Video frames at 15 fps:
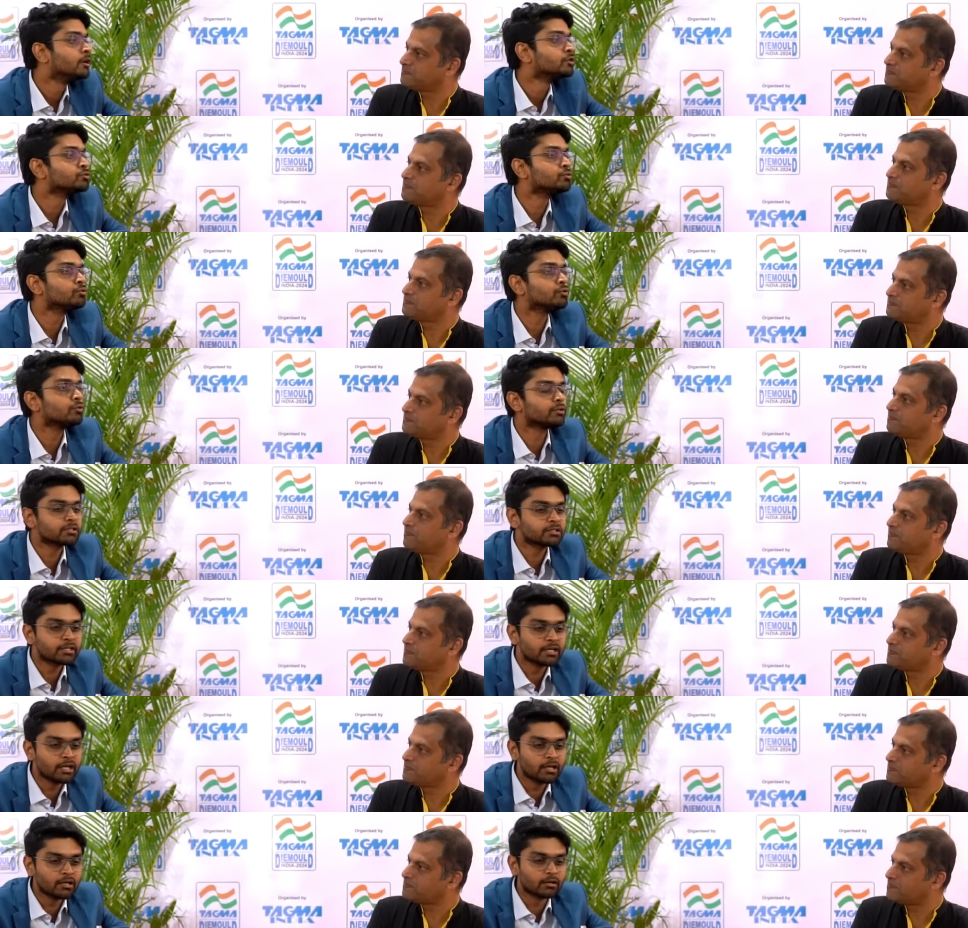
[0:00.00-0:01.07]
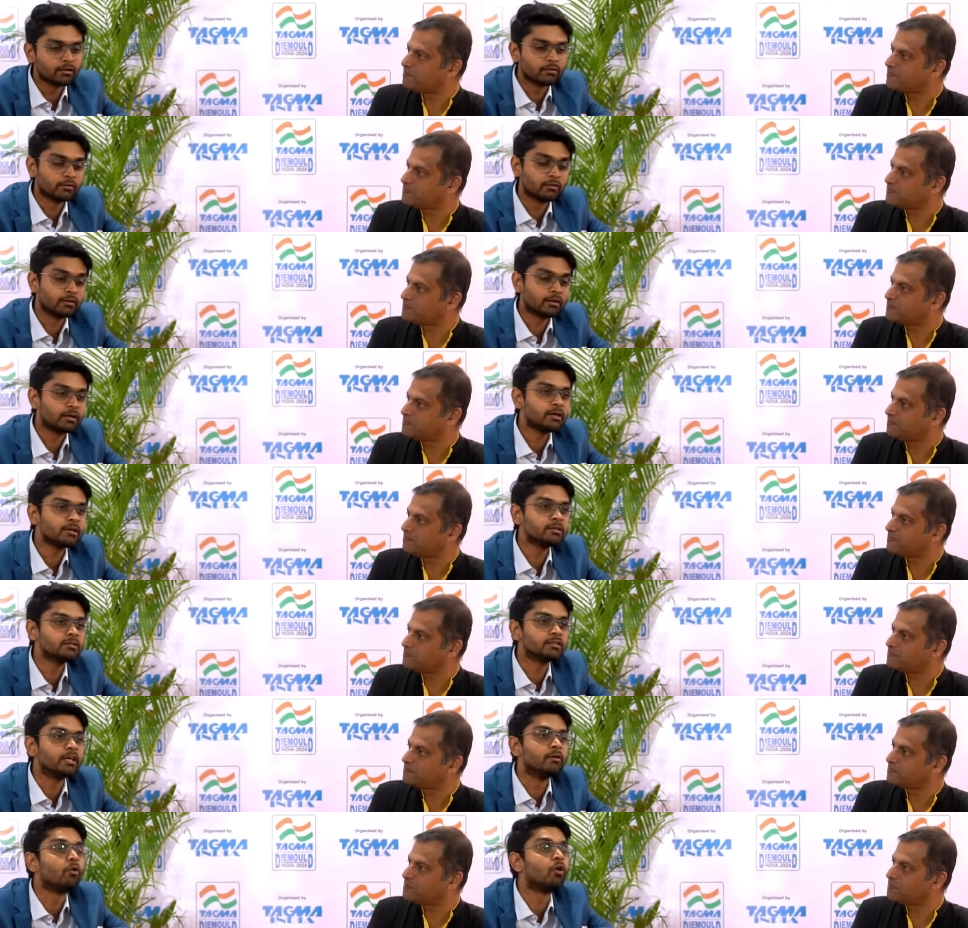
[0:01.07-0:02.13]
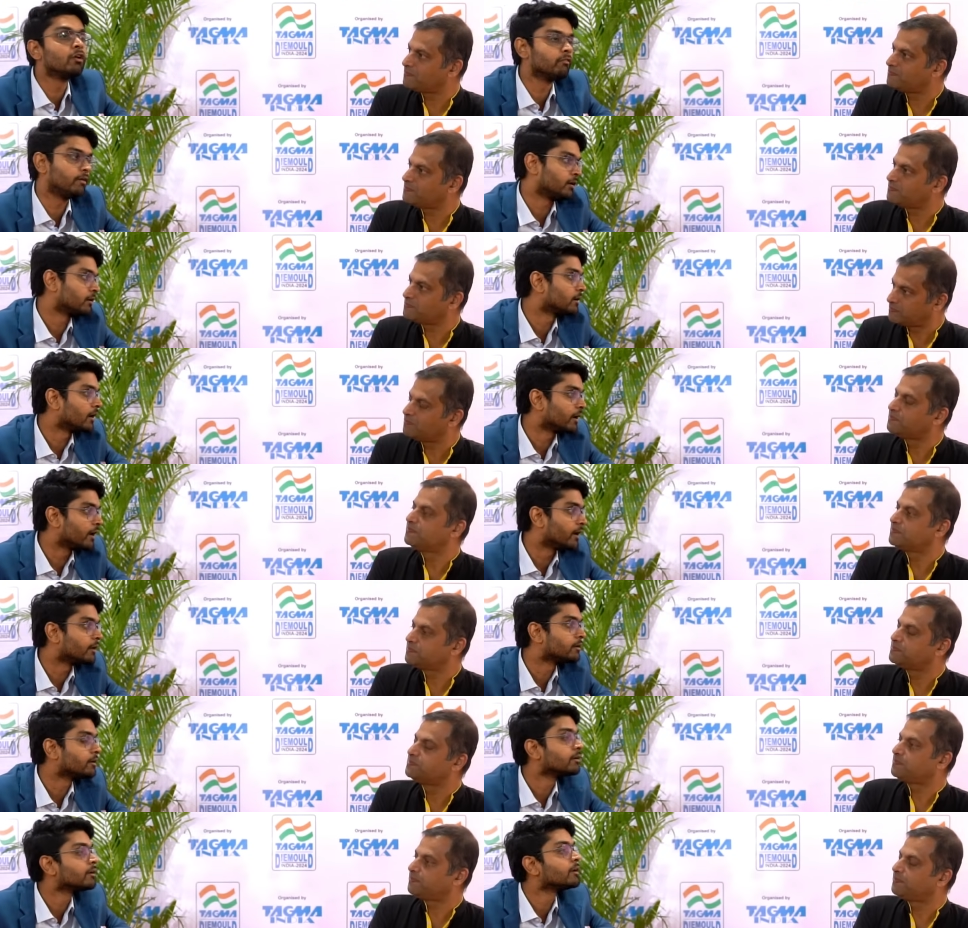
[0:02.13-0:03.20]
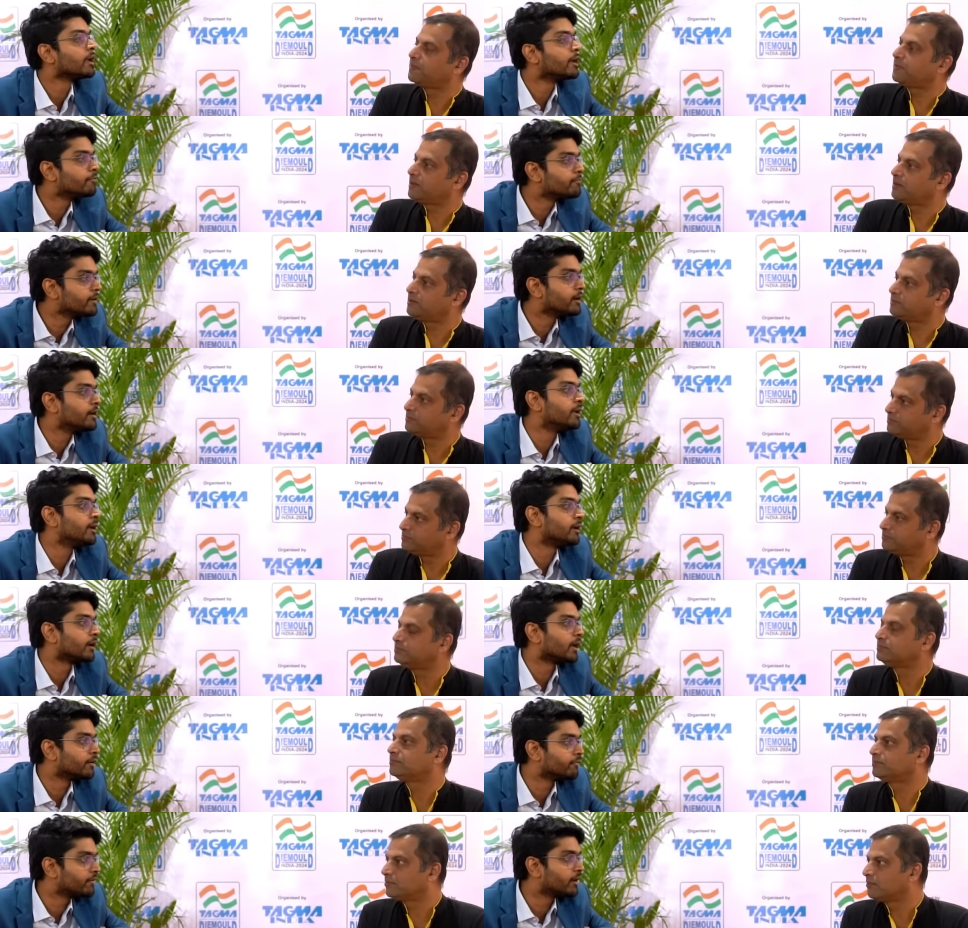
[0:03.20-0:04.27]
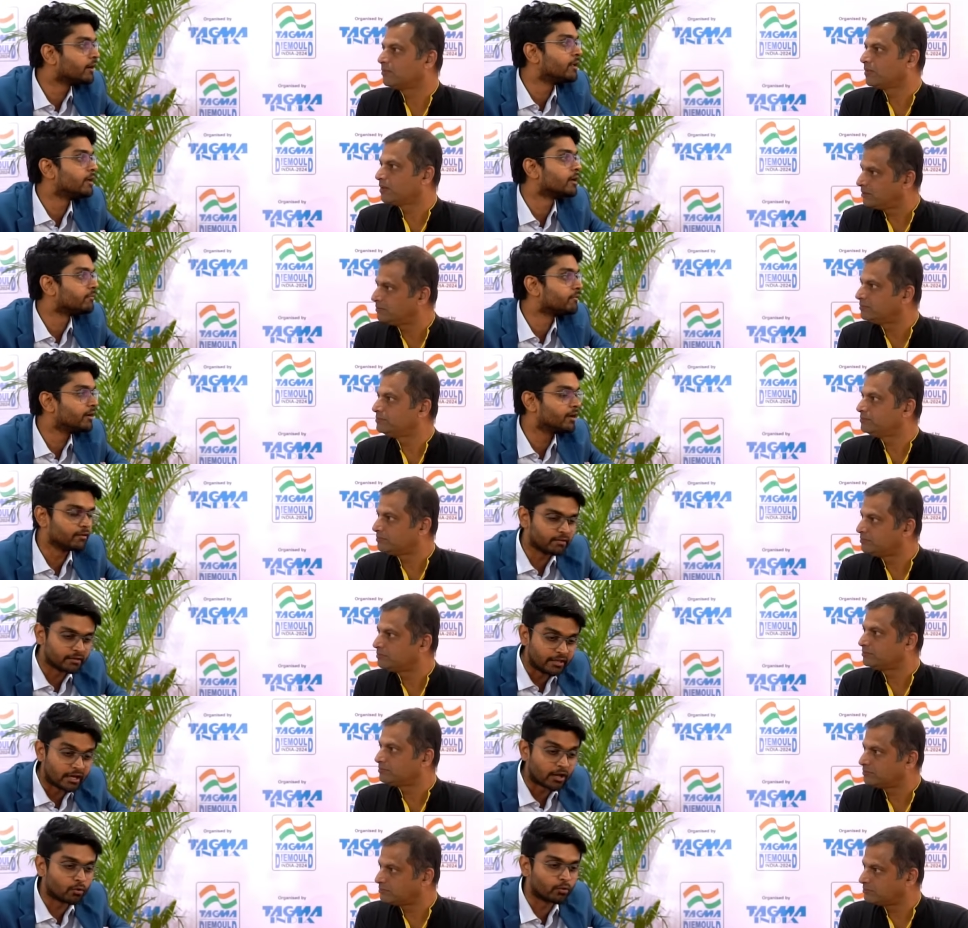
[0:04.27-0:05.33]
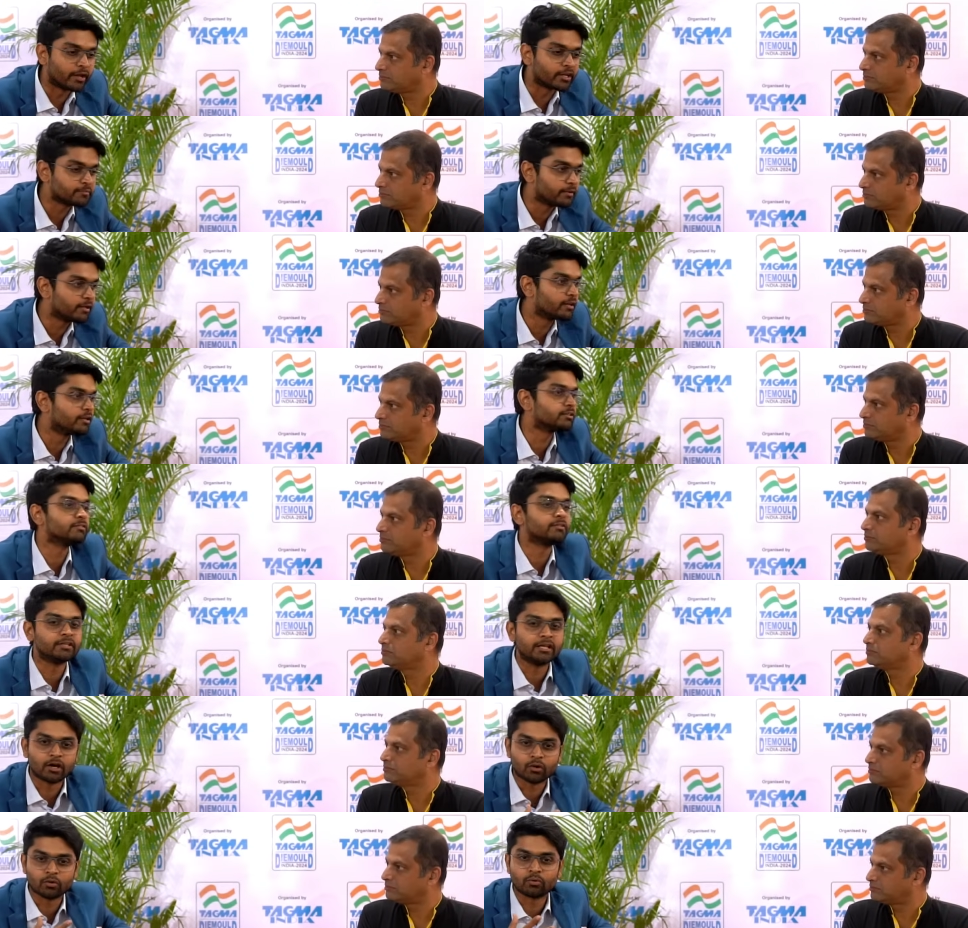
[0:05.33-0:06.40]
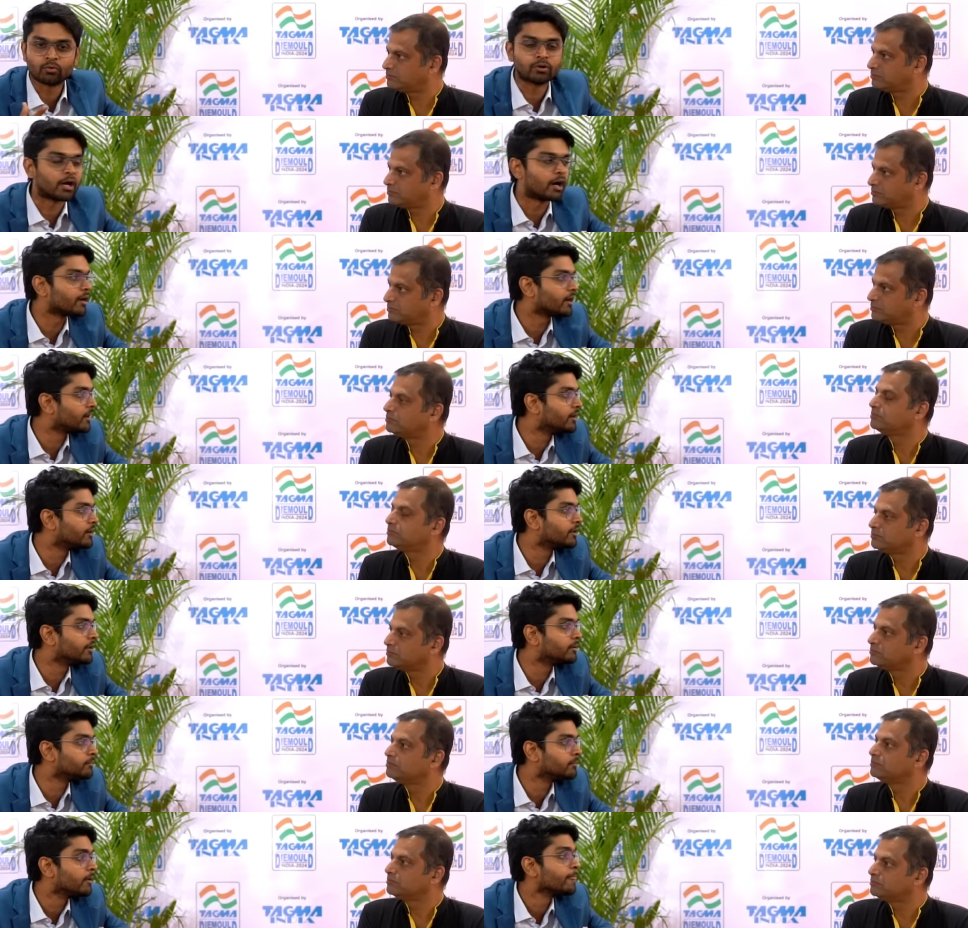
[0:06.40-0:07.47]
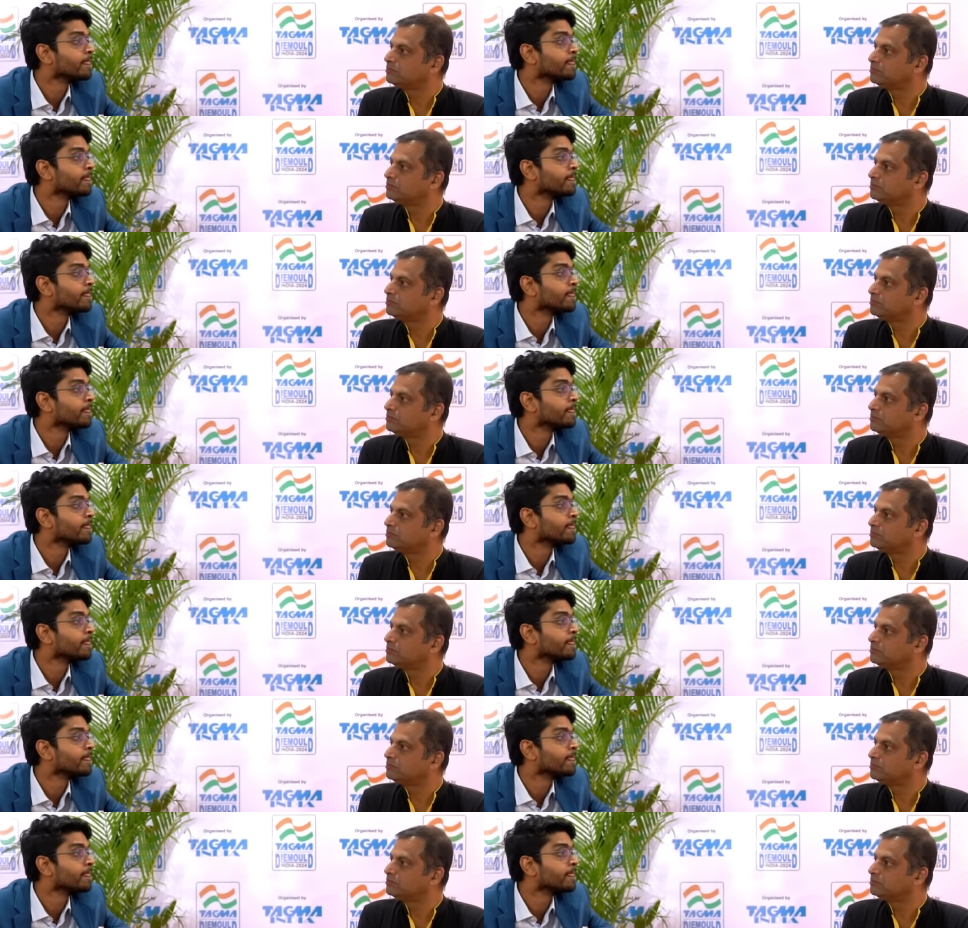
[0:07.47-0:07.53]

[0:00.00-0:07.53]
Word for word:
Speaker 1: So the steel is evolving again every day, every day, every day with their own experiences, with their own R&D team,